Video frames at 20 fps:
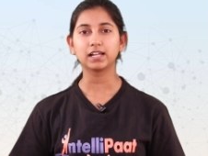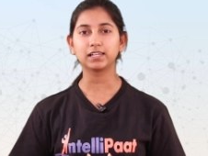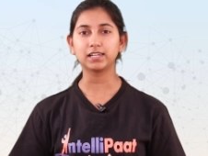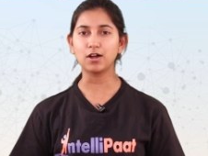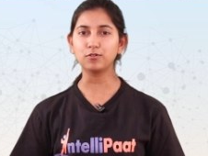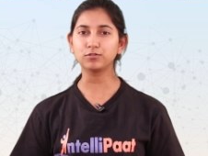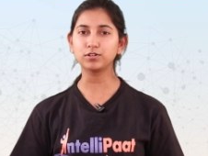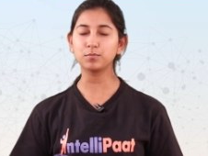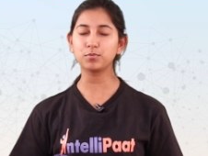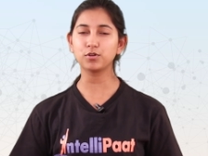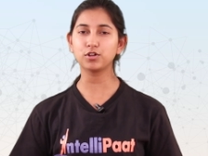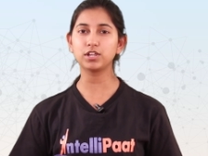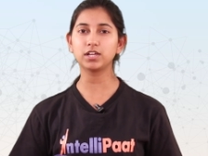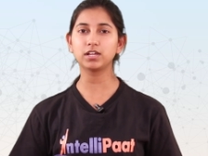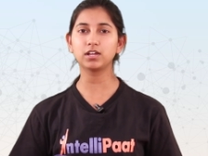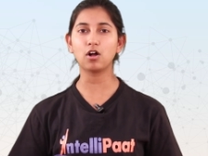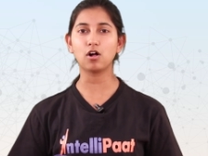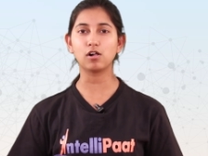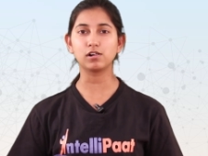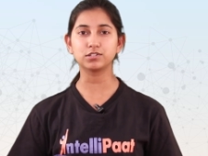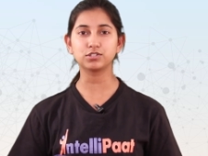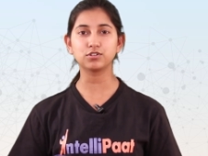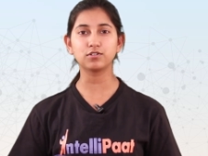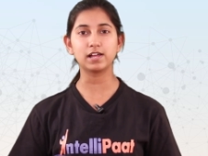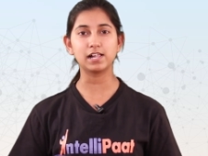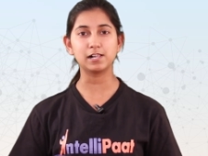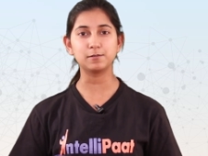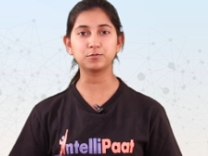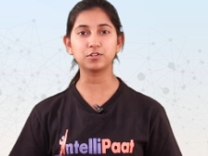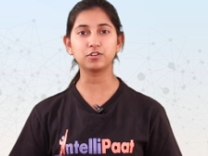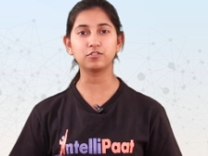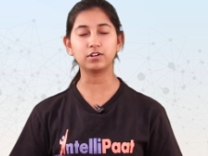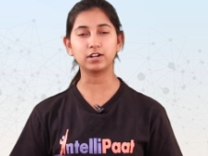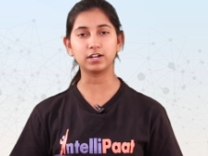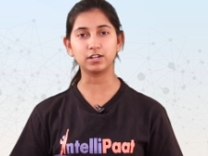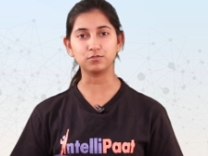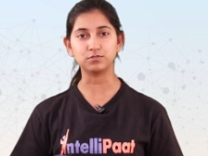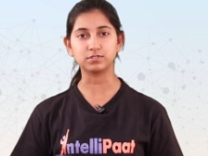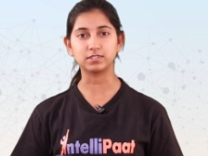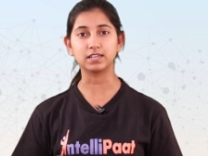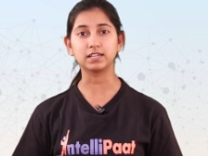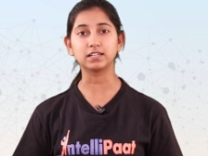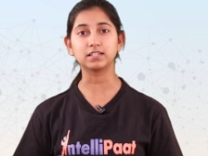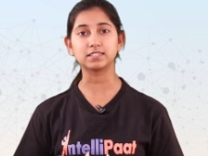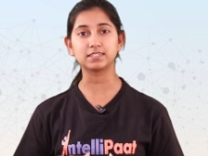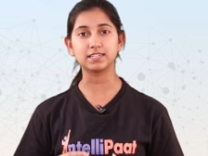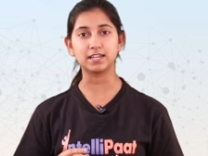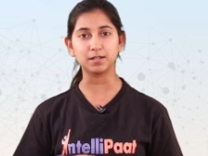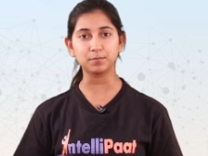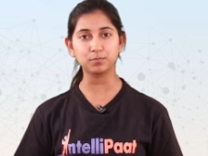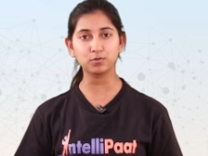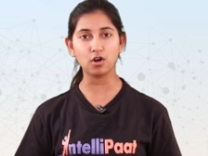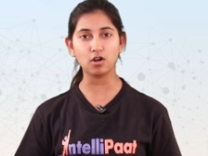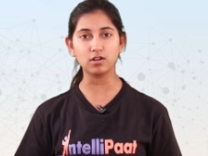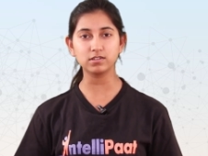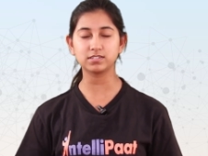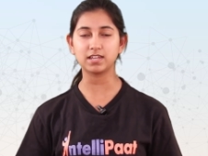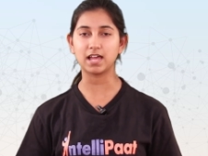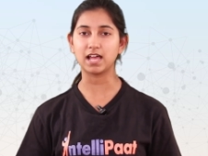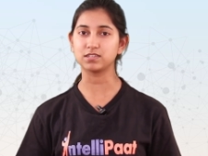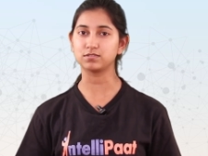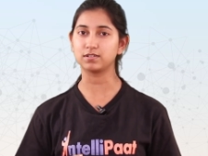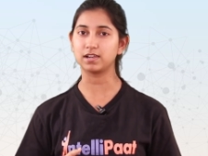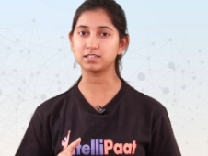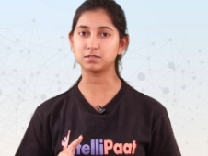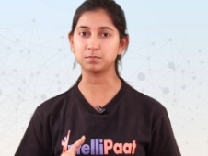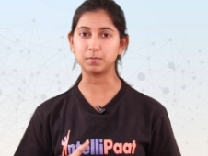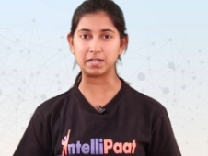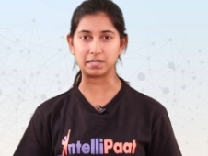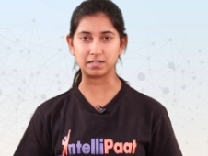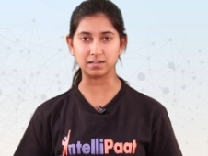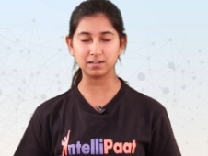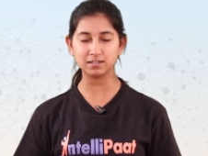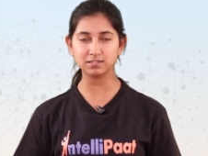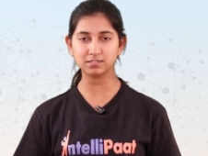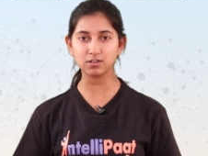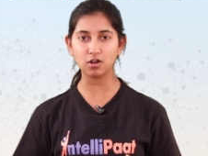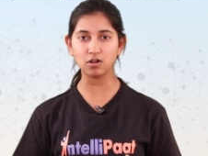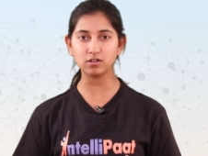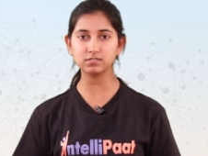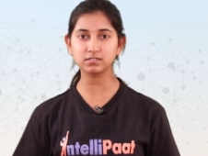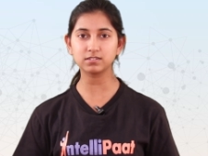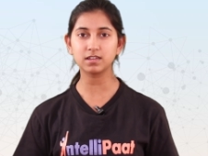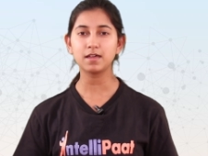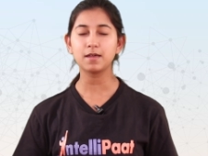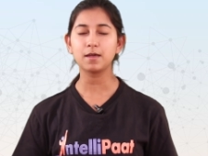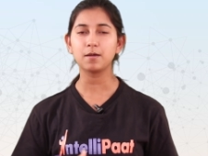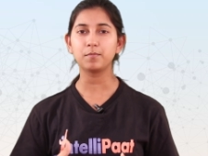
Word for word: Cloud computing also helps in reducing setup cost as well as maintenance cost,